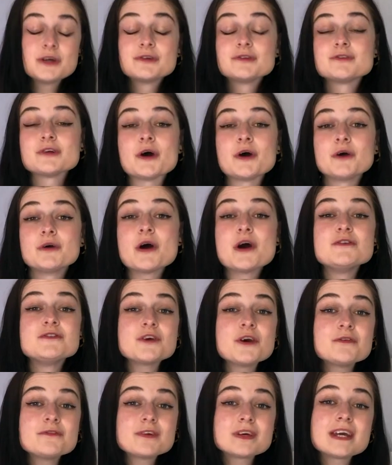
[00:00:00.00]
So
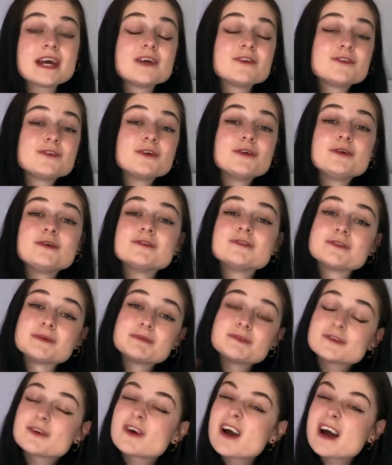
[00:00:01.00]
don't forget to
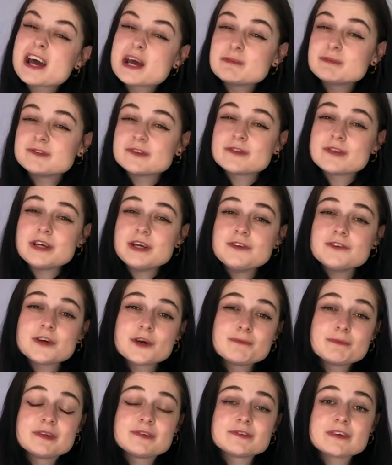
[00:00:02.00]
subscribe so that you
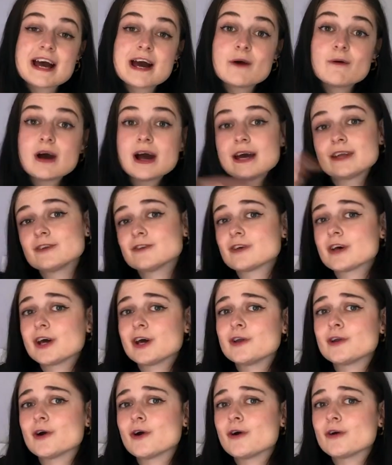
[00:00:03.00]
don't miss out, and
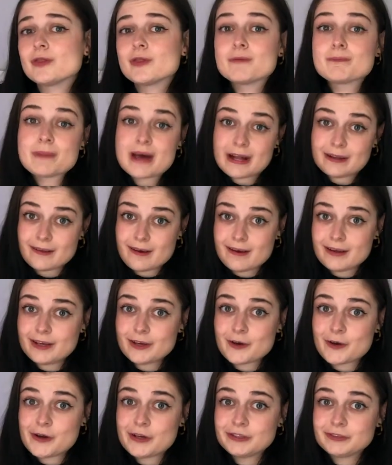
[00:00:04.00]
turn on the bell
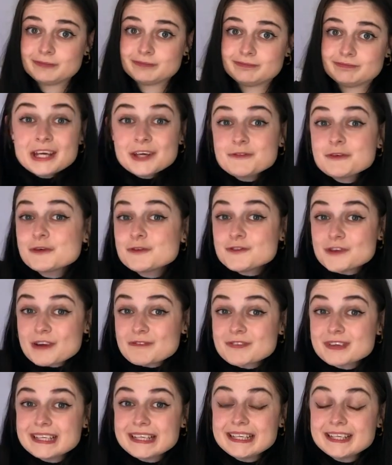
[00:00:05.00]
icon. If you're
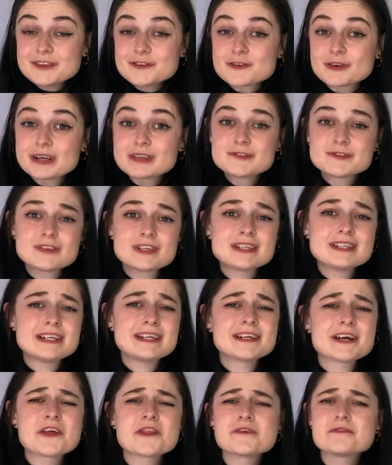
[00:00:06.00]
generally interested
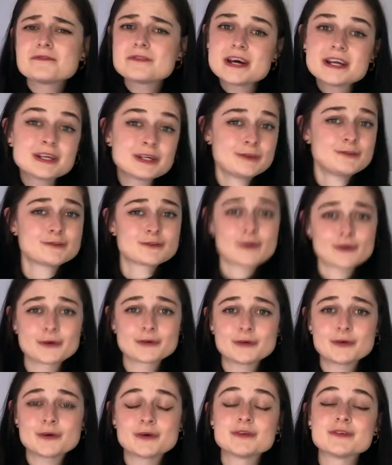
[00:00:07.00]
in other fun
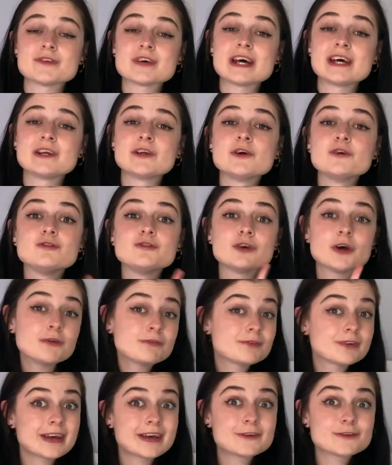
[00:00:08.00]
historical content, don't
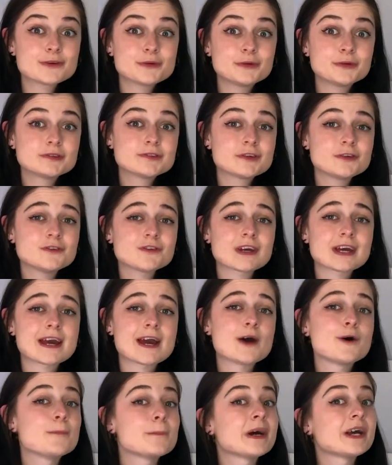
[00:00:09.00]
forget to also check
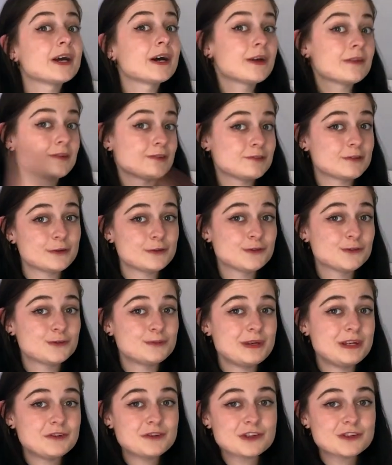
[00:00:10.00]
out my other social
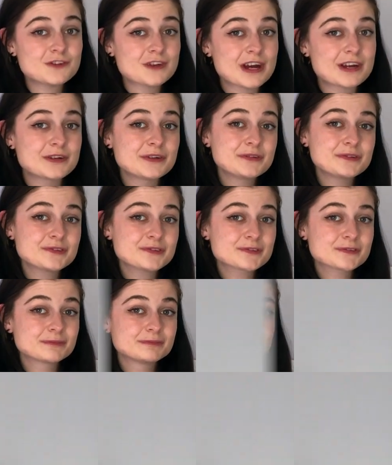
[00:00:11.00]
media channels.